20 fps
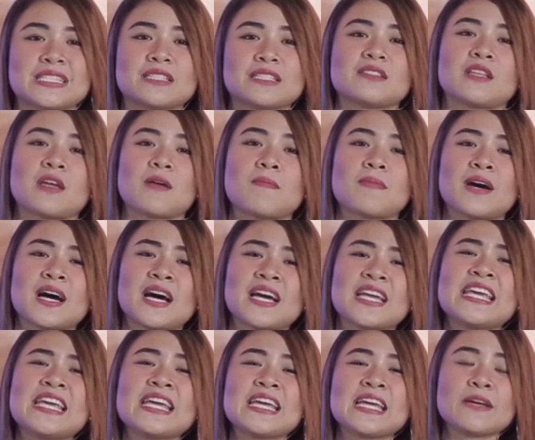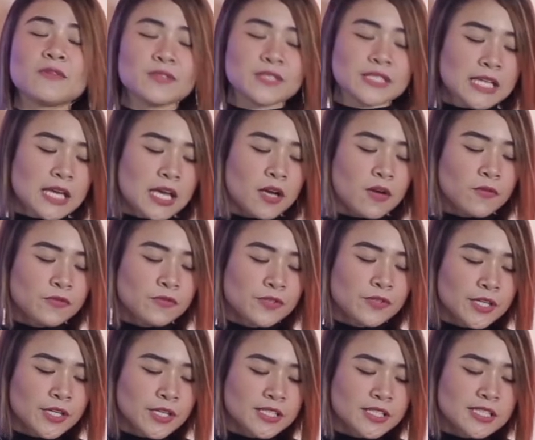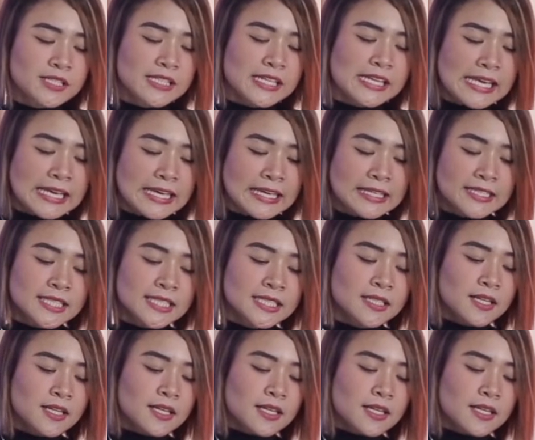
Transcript: Diba? Seek first His